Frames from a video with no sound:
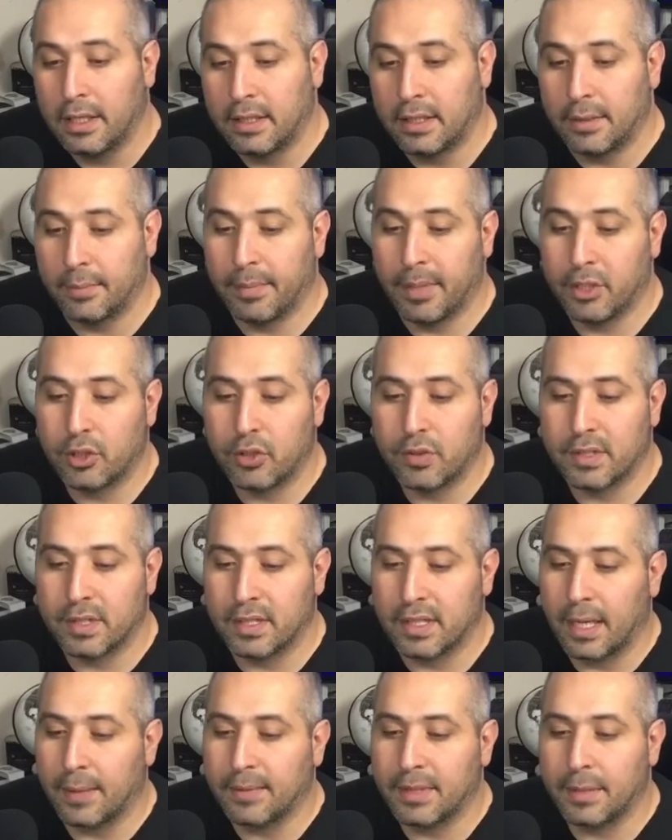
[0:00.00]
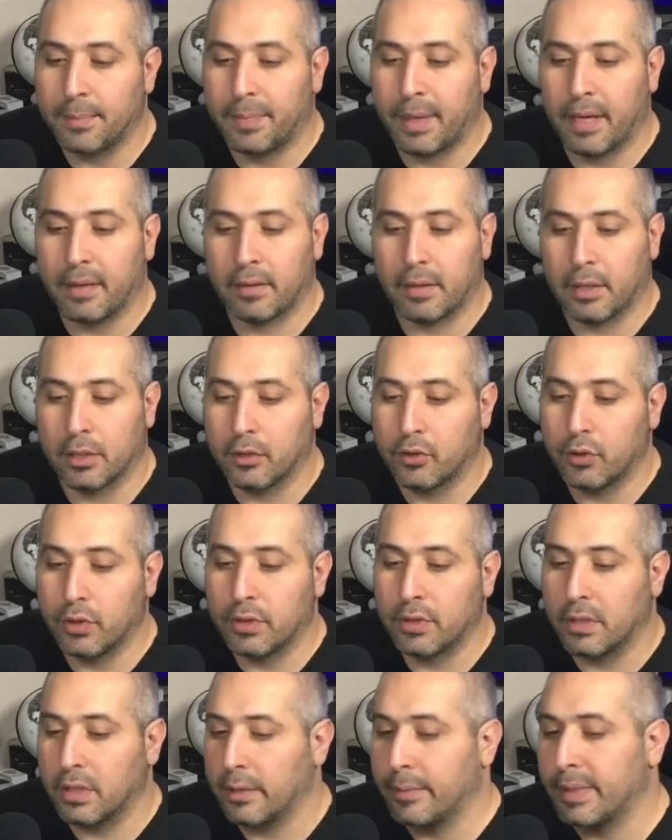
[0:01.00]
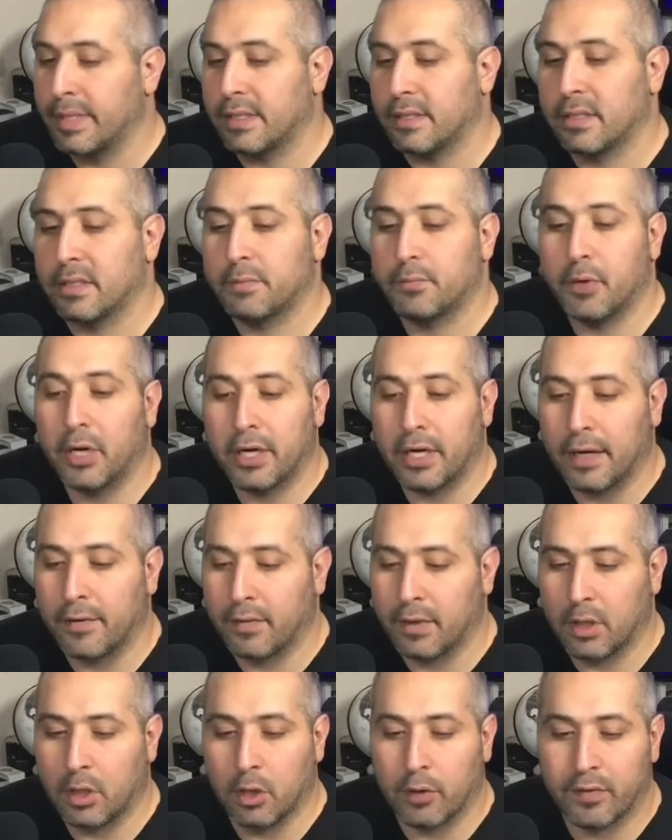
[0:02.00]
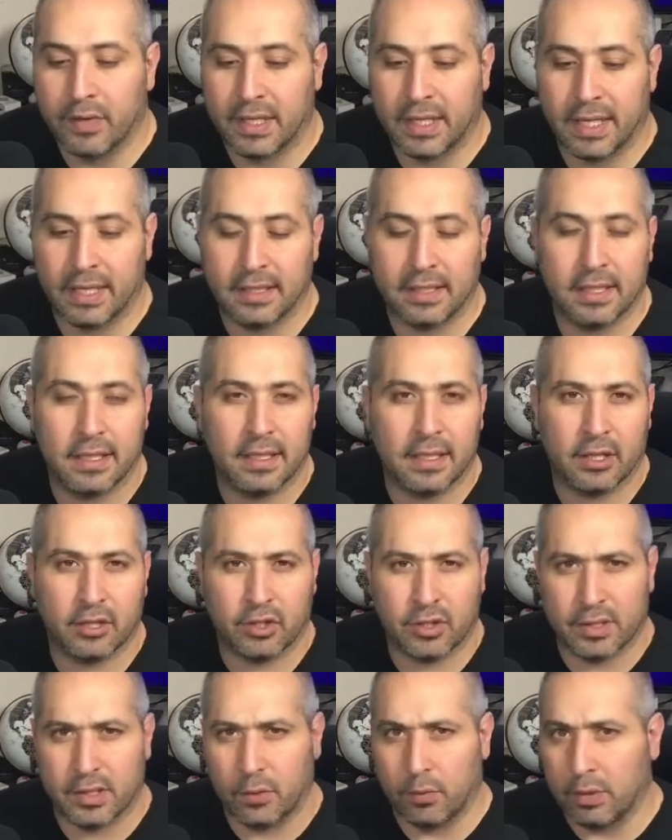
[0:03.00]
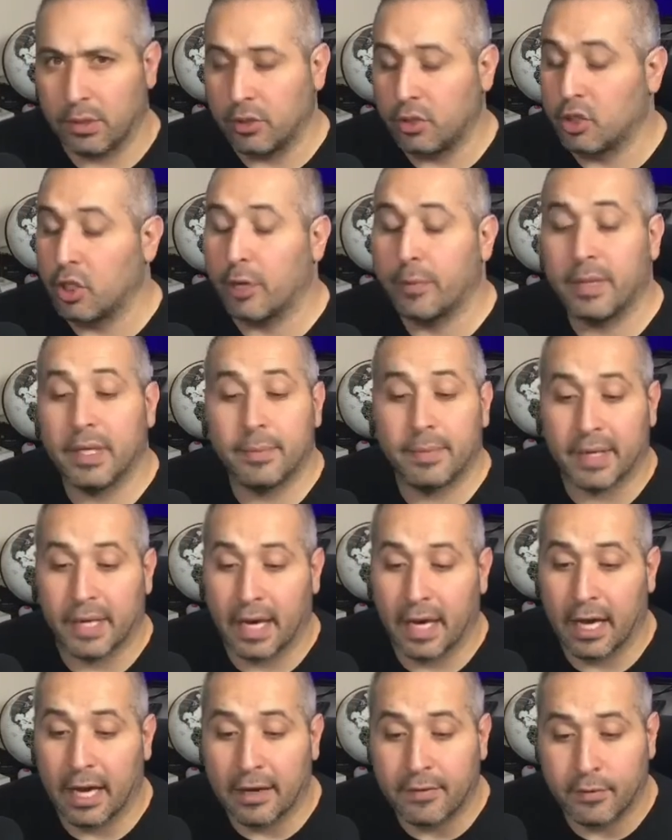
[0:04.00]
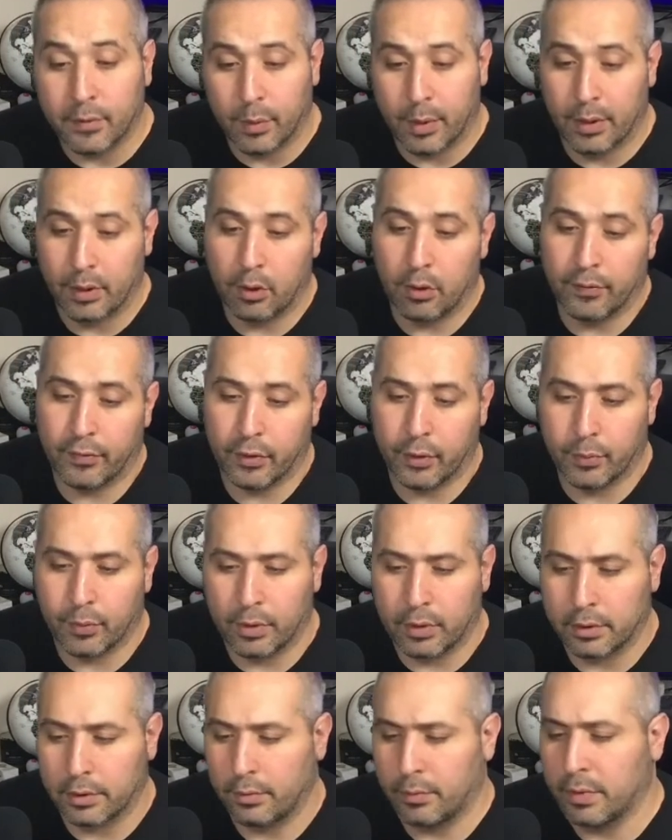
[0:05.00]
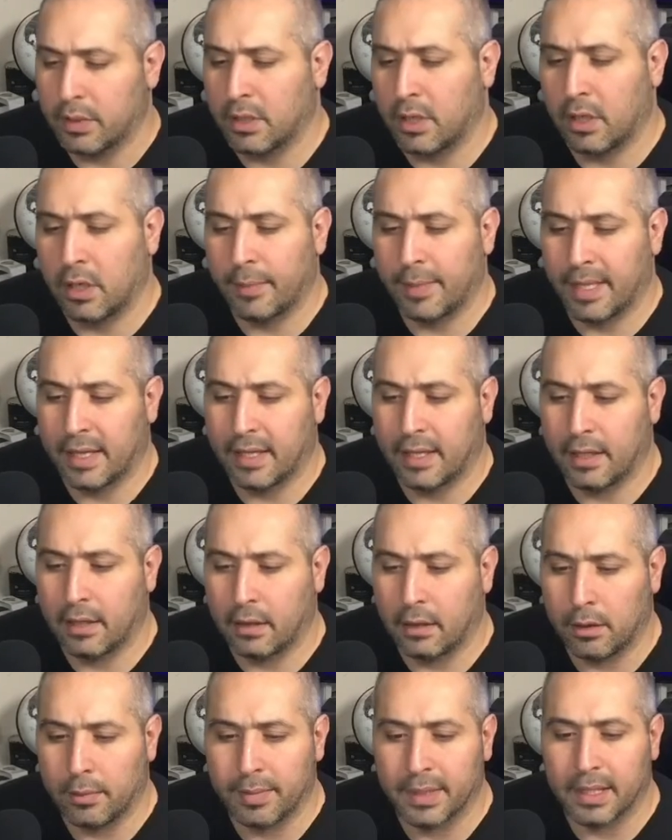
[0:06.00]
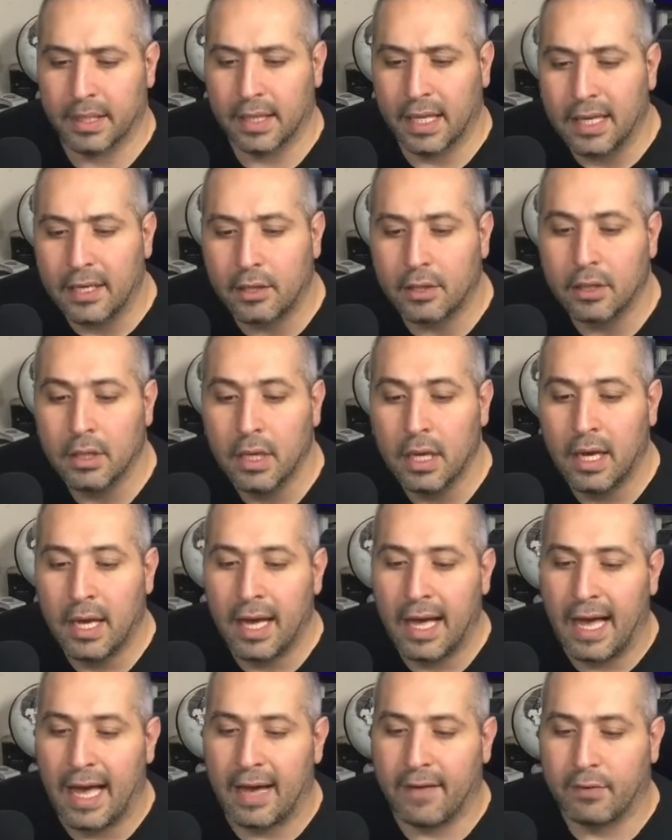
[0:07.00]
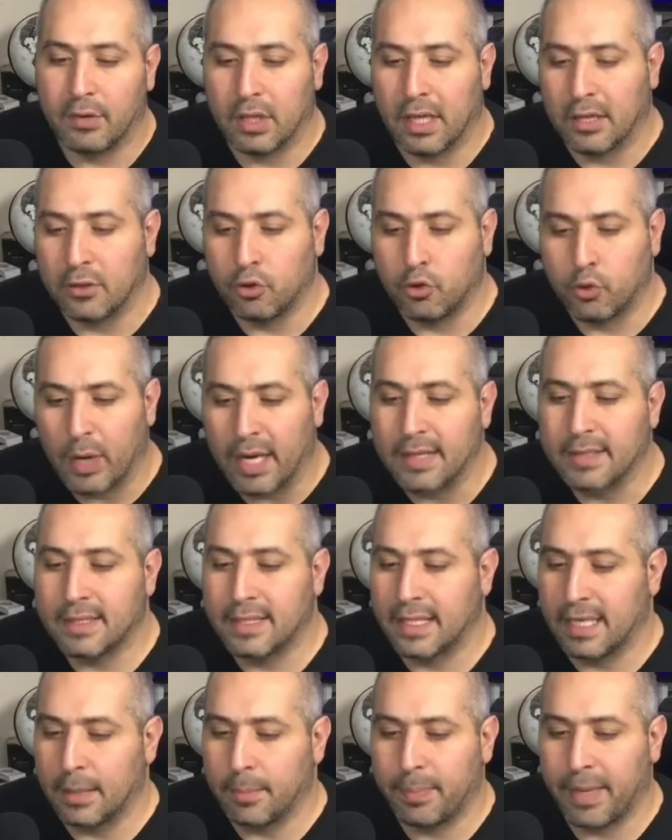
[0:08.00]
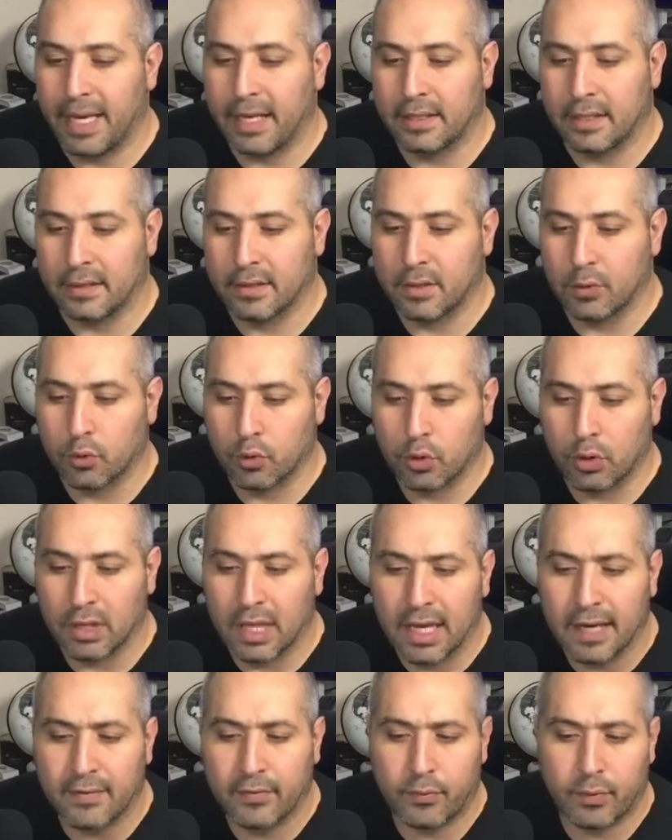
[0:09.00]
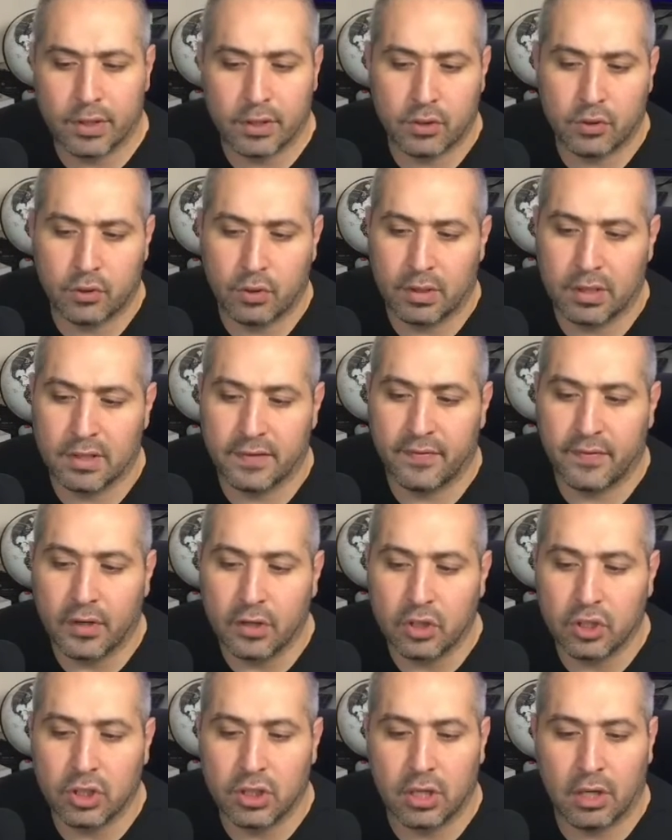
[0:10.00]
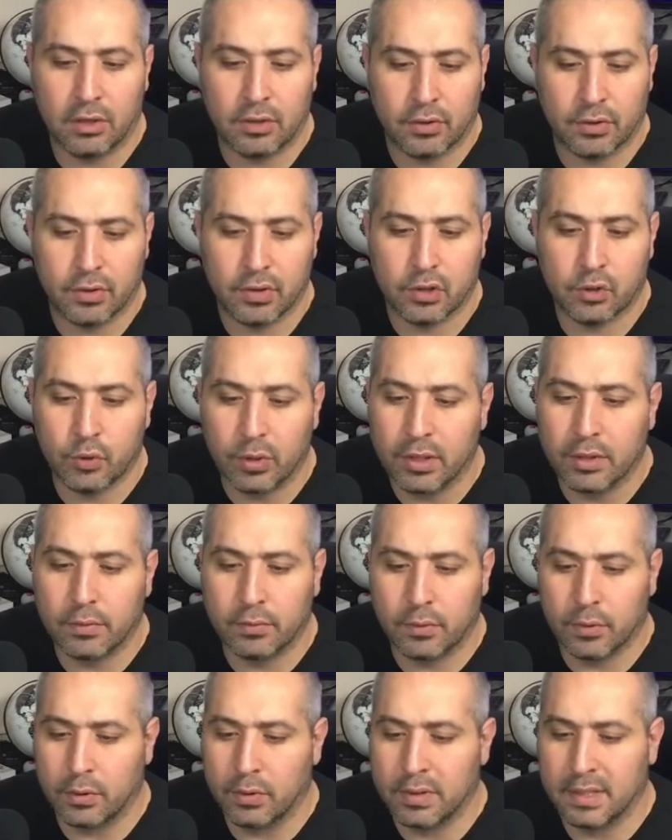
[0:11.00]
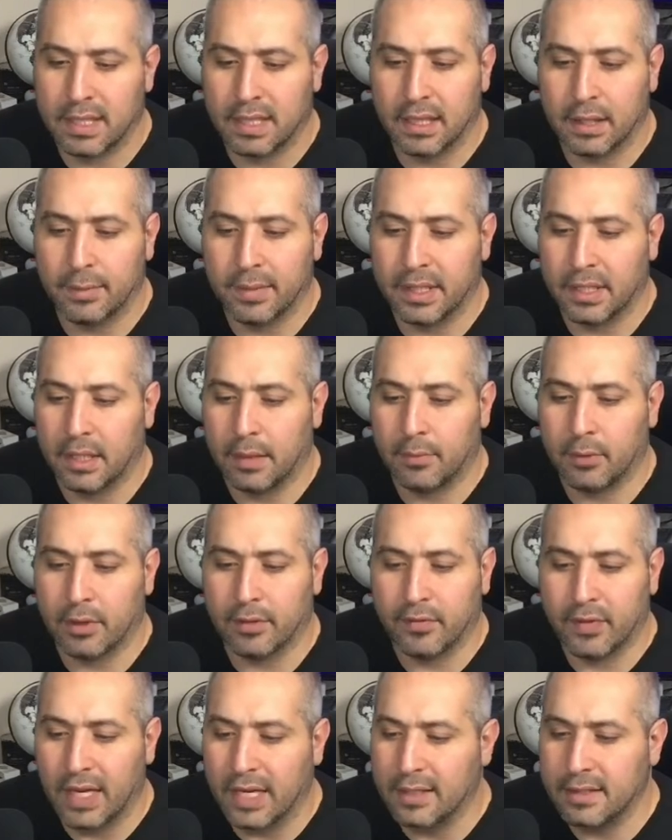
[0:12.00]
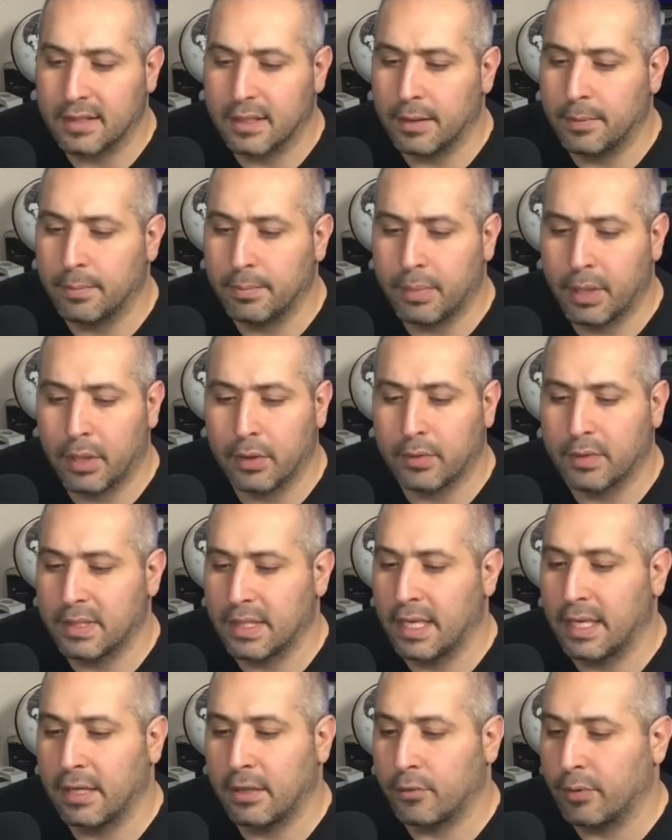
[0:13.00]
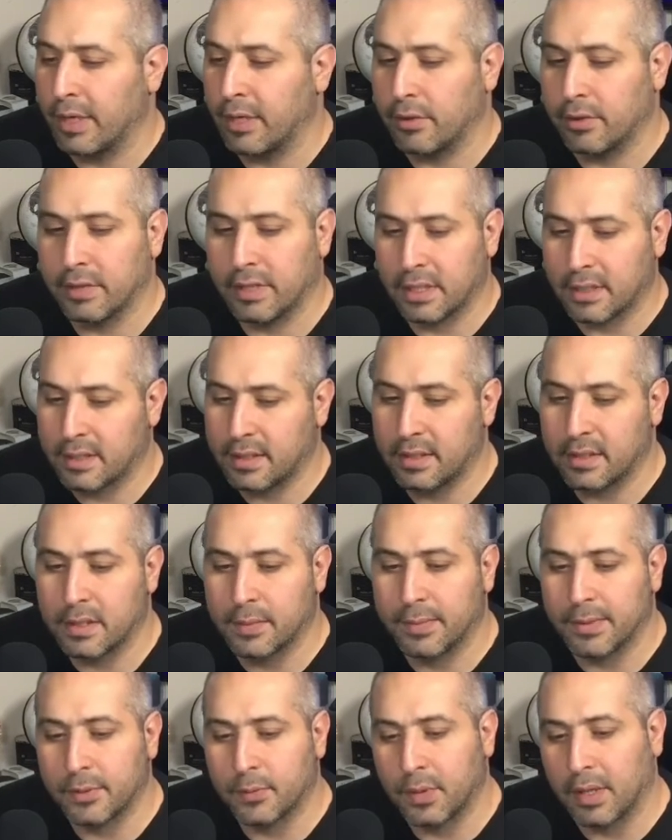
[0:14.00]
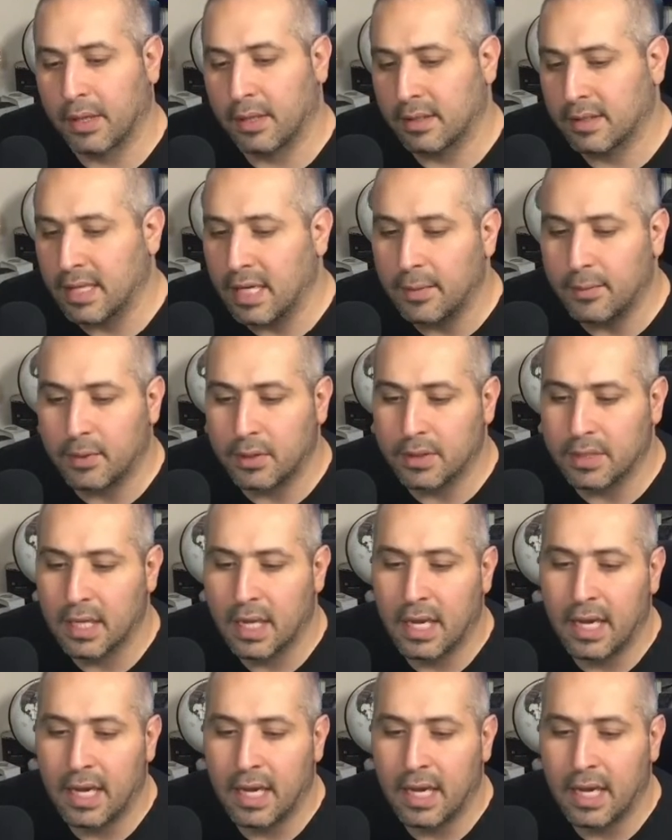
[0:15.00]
The measures adopted by the country to limit the spread of the COVID-19, not just only in Germany, but everywhere over the world, and we'll talk about that a little bit later, have a drastic impact on social life. Restaurants function under strict rules that limit the number of guests, impose a greater distance between the tables,